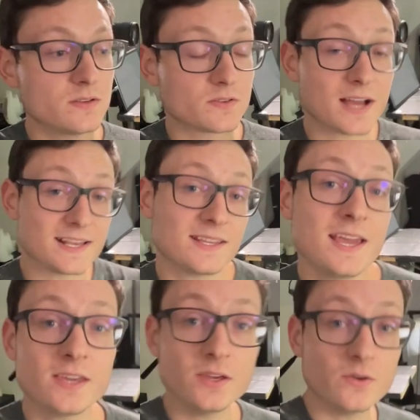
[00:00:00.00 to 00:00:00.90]
So guys,
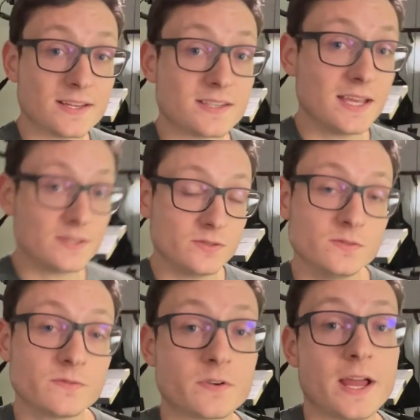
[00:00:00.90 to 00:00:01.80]
thank you, and stay
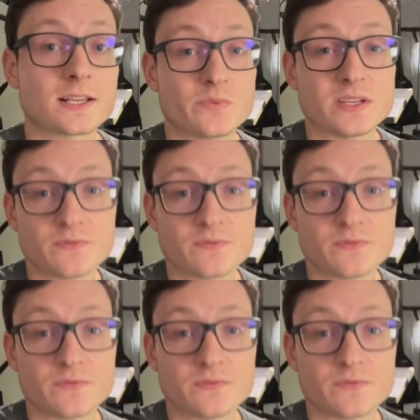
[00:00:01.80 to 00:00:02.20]
tuned for next week's